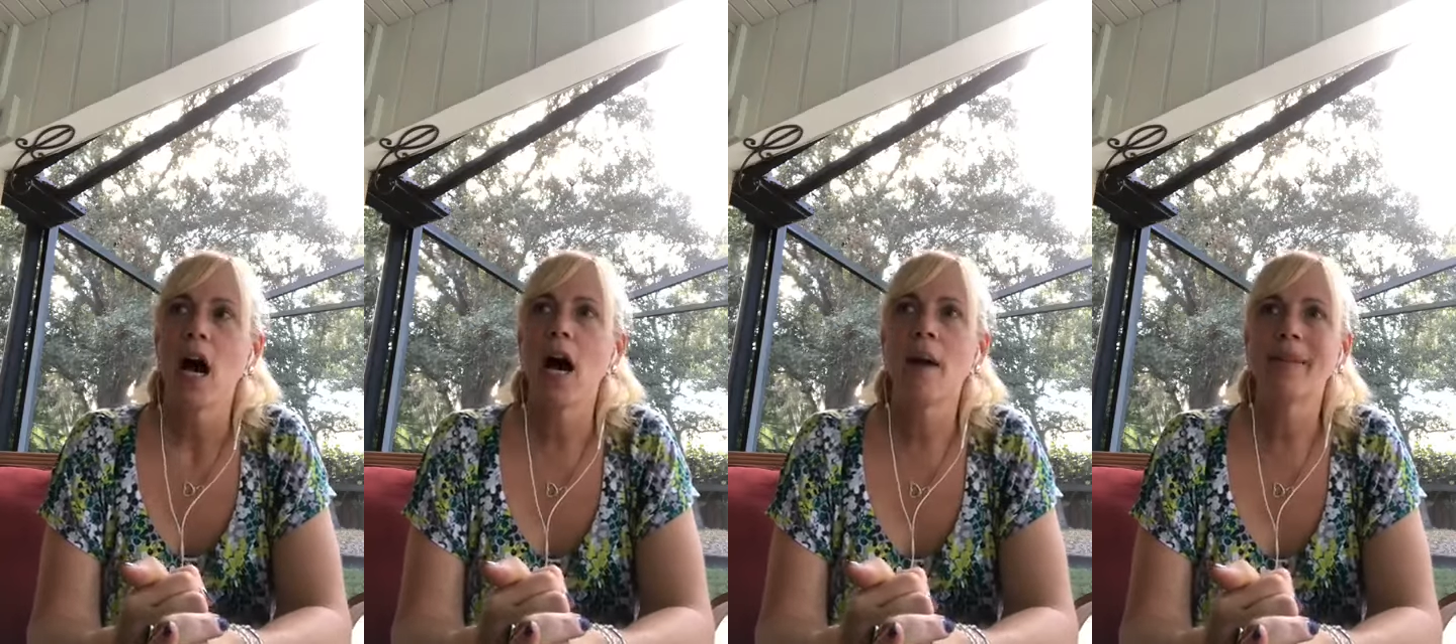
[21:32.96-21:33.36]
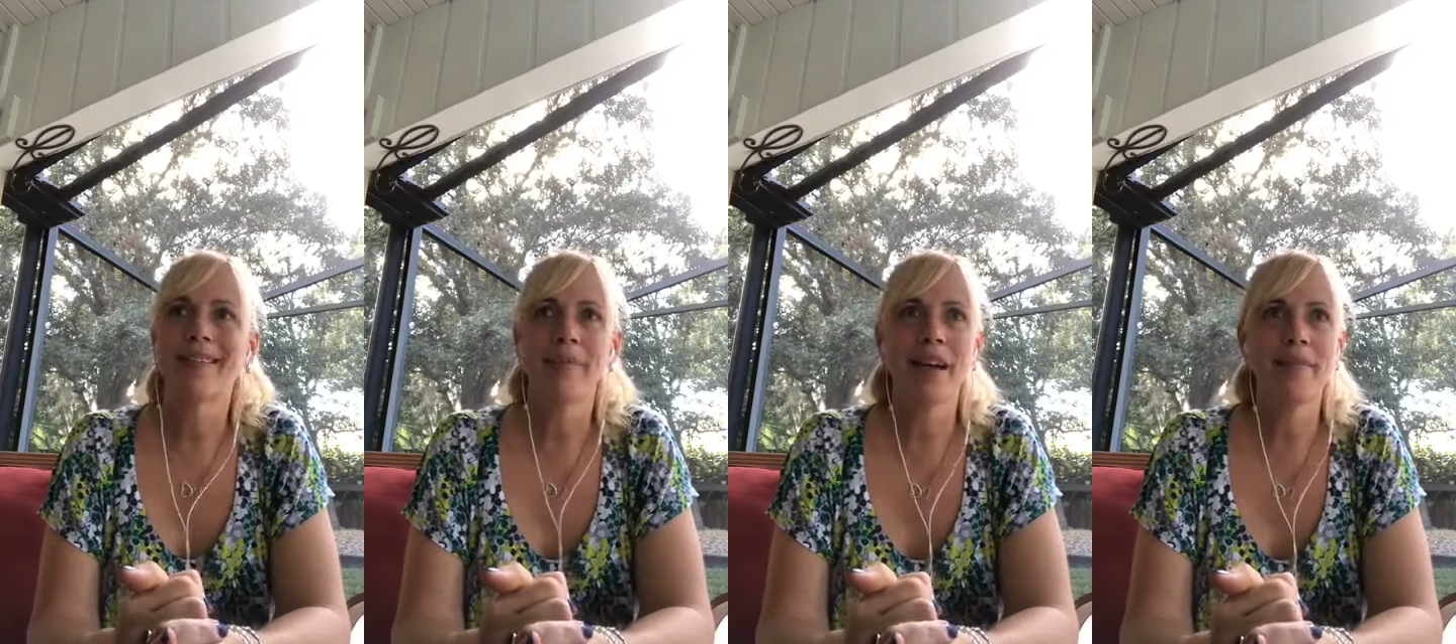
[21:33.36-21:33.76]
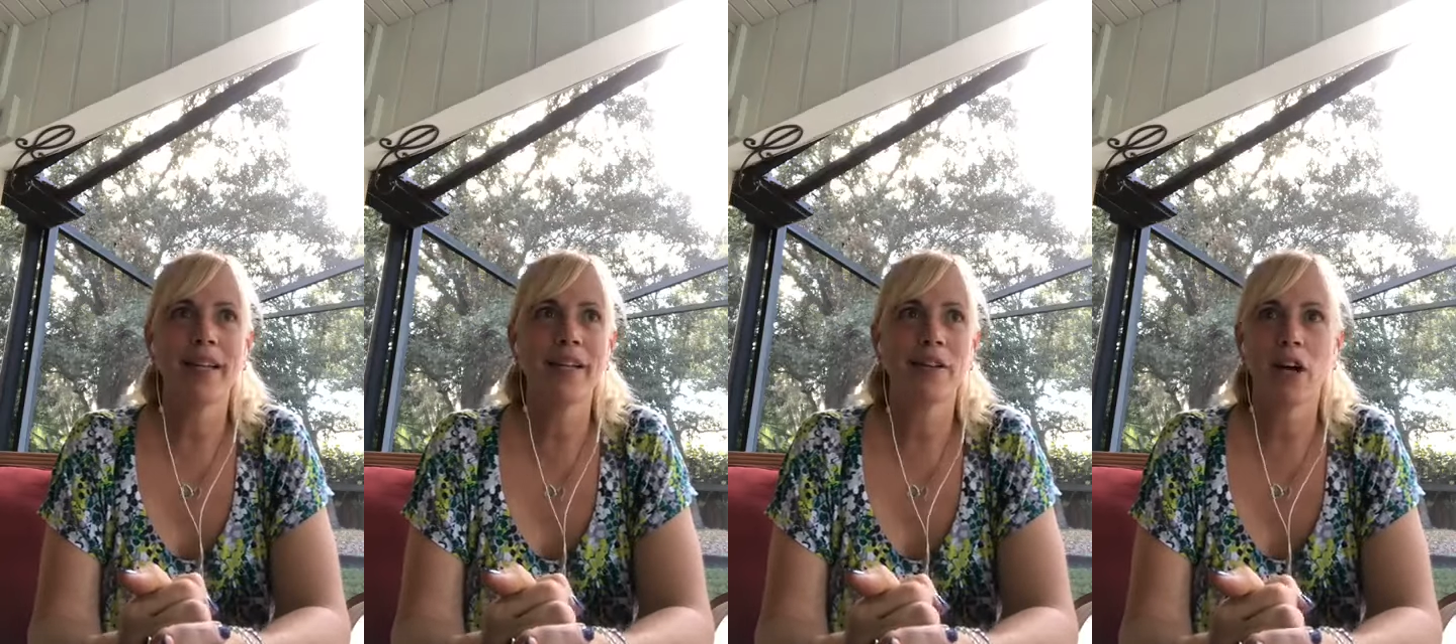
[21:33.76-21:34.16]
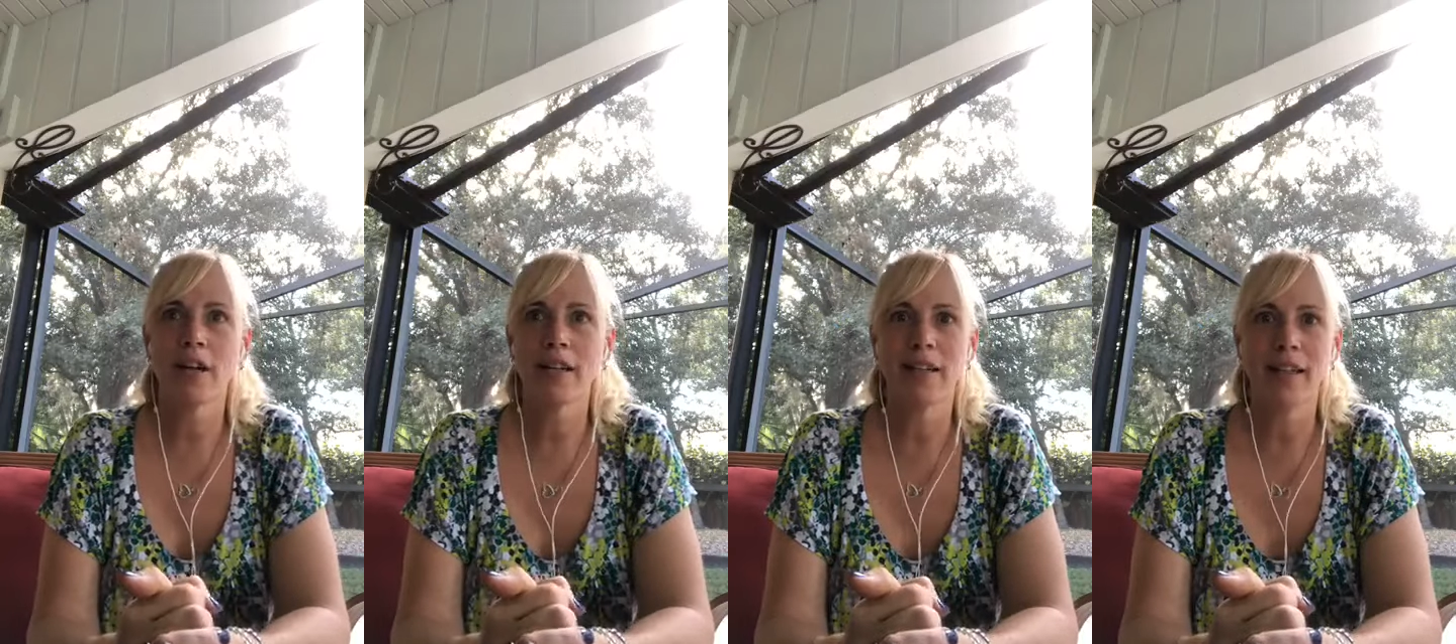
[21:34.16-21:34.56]
But sometimes then your
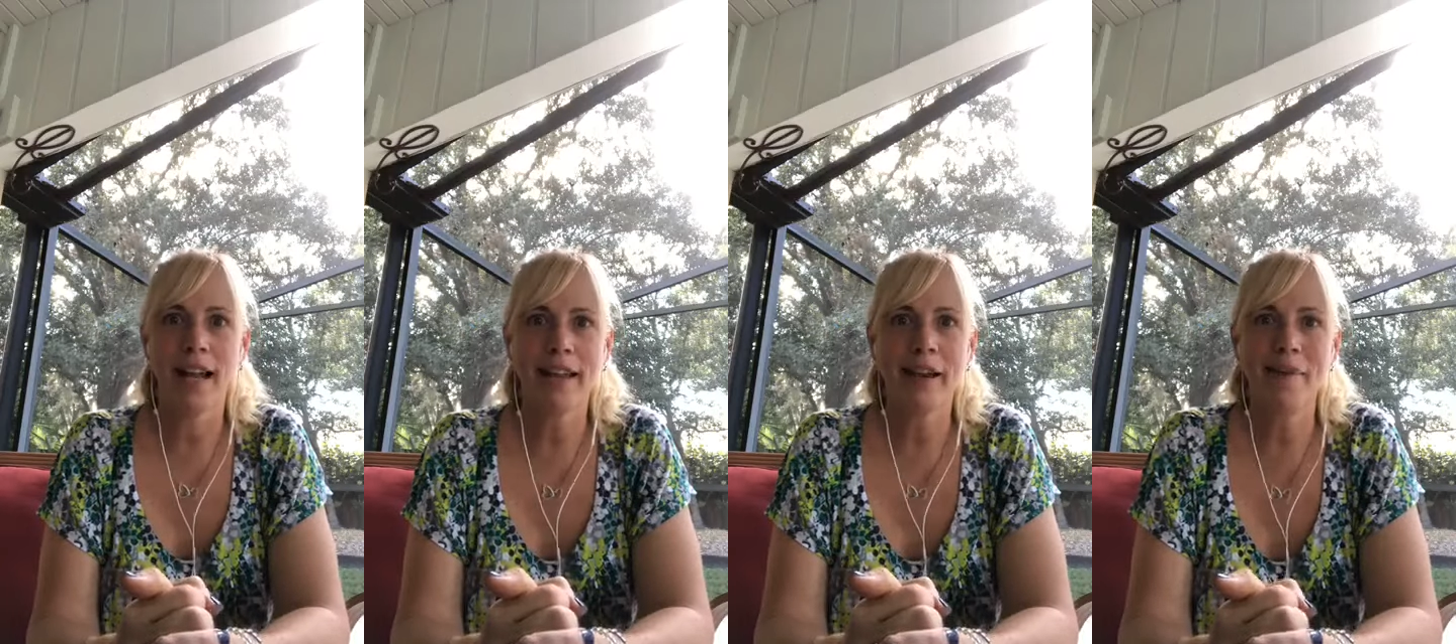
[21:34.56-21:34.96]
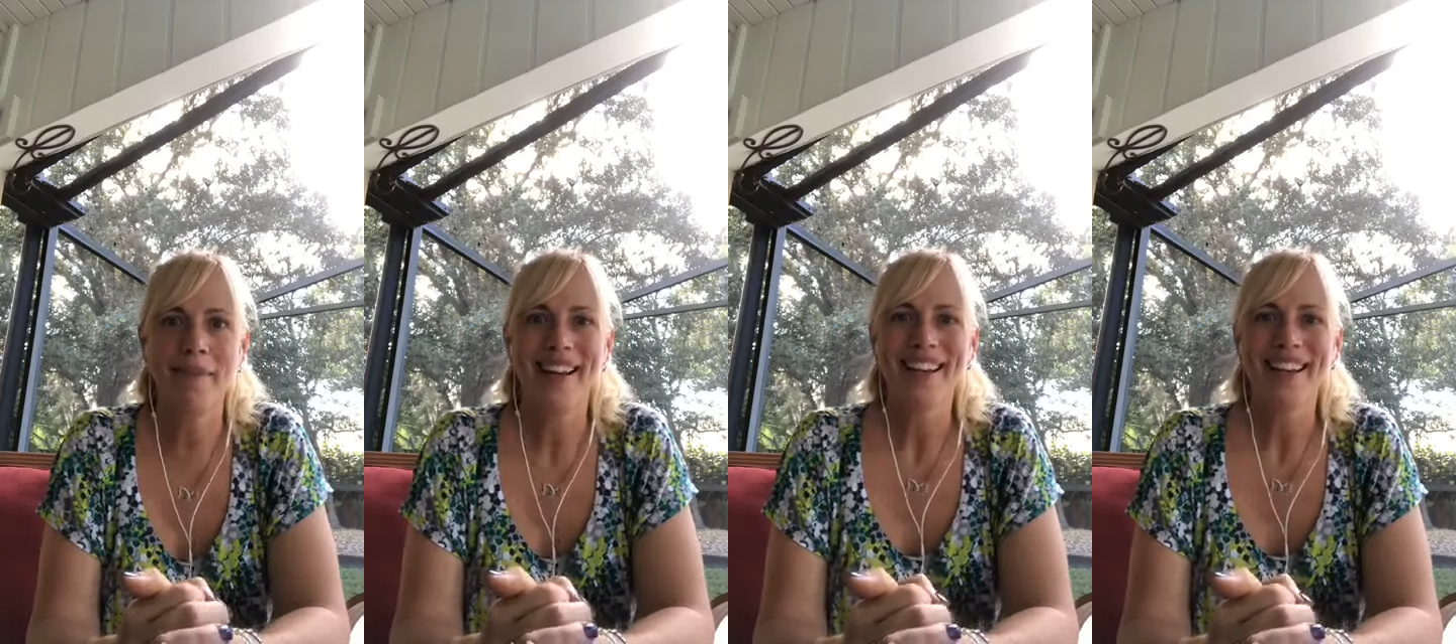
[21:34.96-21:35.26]
dog doesn't like them.